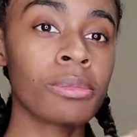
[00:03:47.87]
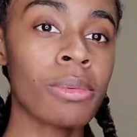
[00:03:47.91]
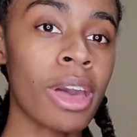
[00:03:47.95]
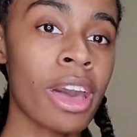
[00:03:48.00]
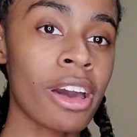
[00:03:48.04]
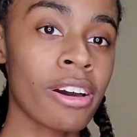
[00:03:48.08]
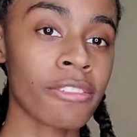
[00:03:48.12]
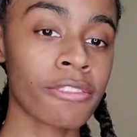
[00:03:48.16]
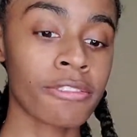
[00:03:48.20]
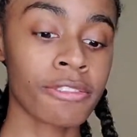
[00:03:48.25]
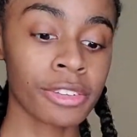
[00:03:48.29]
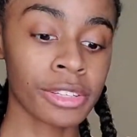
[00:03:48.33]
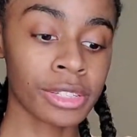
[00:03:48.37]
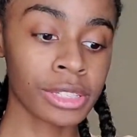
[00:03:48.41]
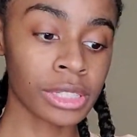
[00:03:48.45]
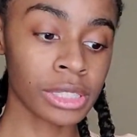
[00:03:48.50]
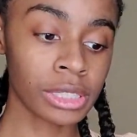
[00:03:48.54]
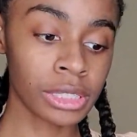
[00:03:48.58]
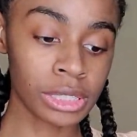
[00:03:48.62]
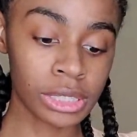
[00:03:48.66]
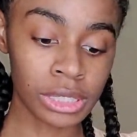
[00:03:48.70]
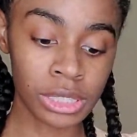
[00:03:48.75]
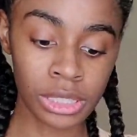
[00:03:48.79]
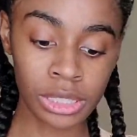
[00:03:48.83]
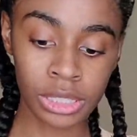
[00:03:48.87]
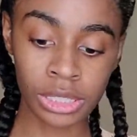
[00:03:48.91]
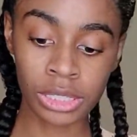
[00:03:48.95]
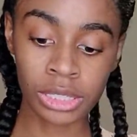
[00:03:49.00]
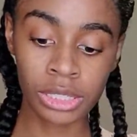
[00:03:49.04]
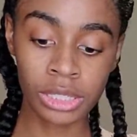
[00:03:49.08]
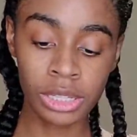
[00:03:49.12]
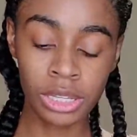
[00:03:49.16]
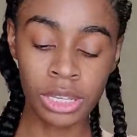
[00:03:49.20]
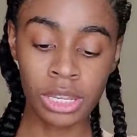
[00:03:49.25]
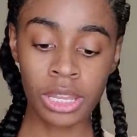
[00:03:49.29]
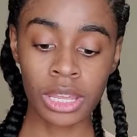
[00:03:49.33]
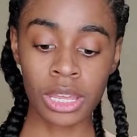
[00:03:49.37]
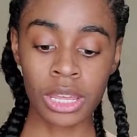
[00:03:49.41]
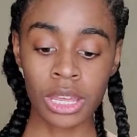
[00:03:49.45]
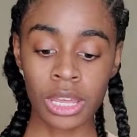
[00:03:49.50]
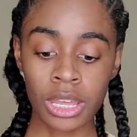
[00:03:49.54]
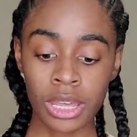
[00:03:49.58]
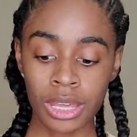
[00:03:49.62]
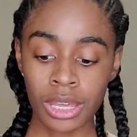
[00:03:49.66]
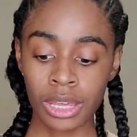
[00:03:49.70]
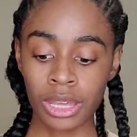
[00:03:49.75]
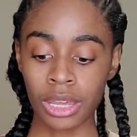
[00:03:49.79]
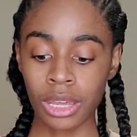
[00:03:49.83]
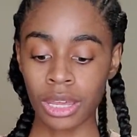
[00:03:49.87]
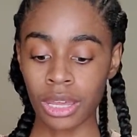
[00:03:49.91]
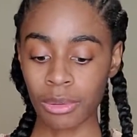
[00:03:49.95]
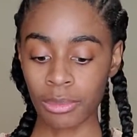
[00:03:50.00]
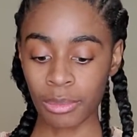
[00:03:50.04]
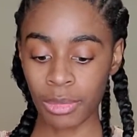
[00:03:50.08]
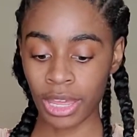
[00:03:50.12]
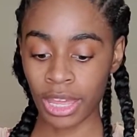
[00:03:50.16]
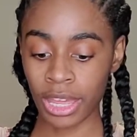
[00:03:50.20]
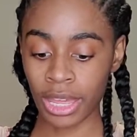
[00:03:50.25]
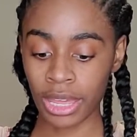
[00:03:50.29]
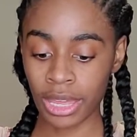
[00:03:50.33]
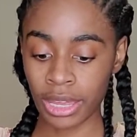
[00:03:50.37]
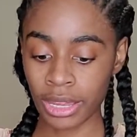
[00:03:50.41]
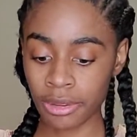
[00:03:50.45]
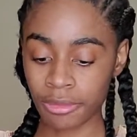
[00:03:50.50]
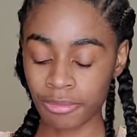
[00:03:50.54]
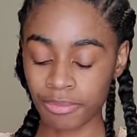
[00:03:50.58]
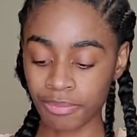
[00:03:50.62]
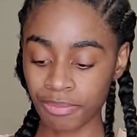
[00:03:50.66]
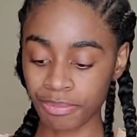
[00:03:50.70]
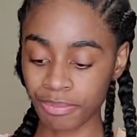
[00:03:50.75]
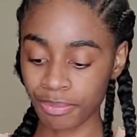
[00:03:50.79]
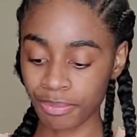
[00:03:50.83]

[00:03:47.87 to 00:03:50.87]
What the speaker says: outfits. And man,